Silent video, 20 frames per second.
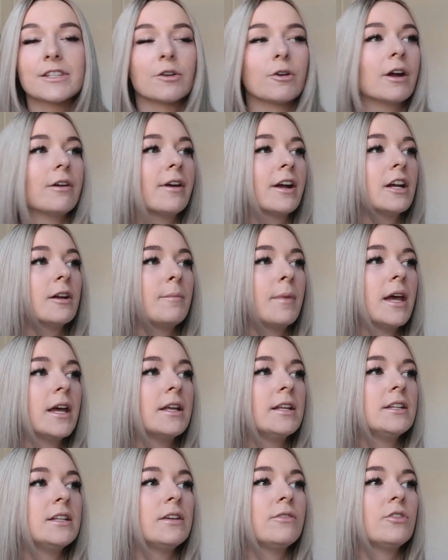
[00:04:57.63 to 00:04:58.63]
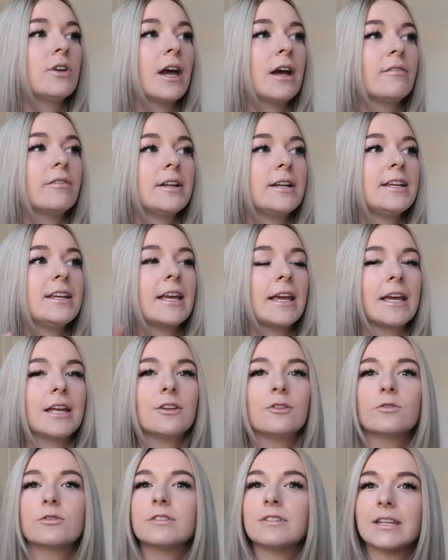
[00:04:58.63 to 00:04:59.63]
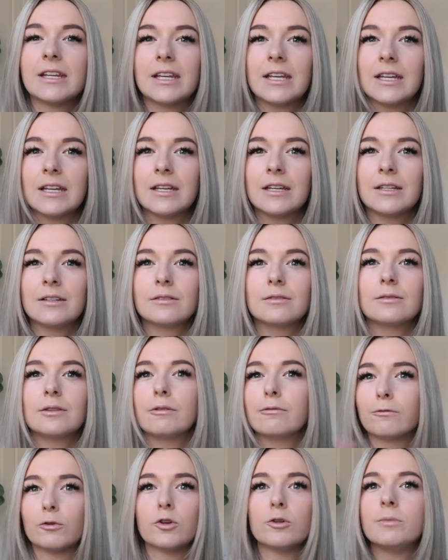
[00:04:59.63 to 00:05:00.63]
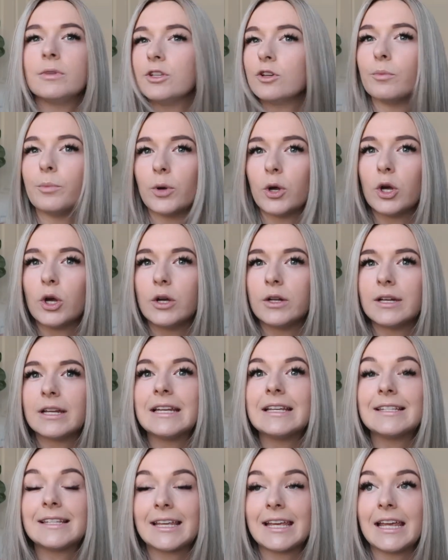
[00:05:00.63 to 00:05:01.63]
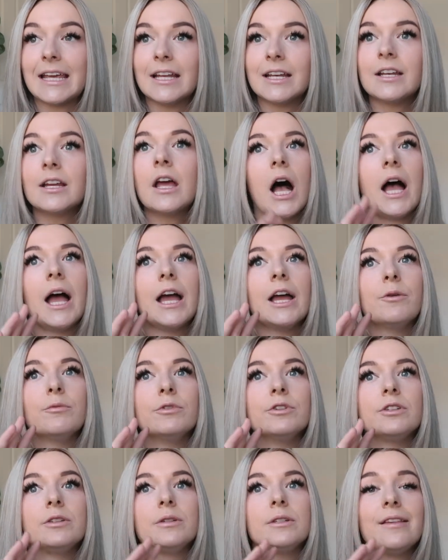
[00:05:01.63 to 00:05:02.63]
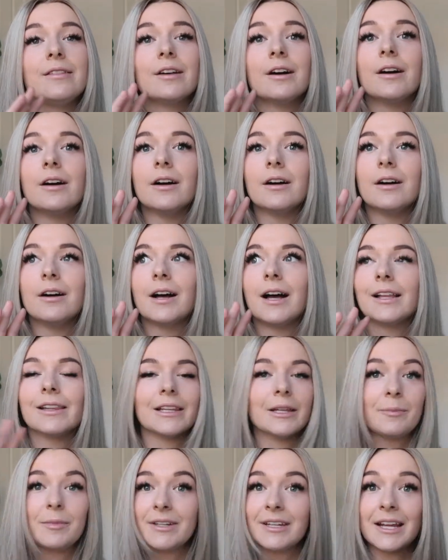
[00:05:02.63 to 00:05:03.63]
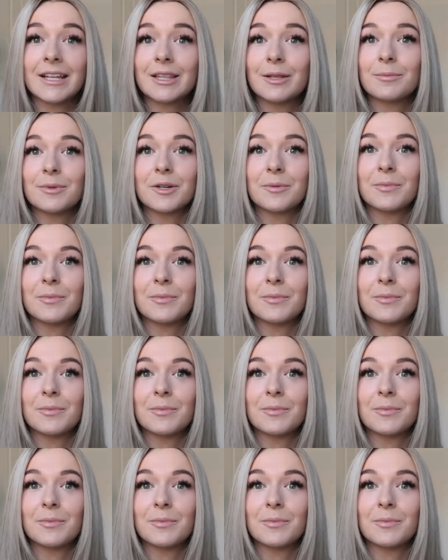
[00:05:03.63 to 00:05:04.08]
So I recommend if you have any candles near the room that your bird is in, I would either eliminate them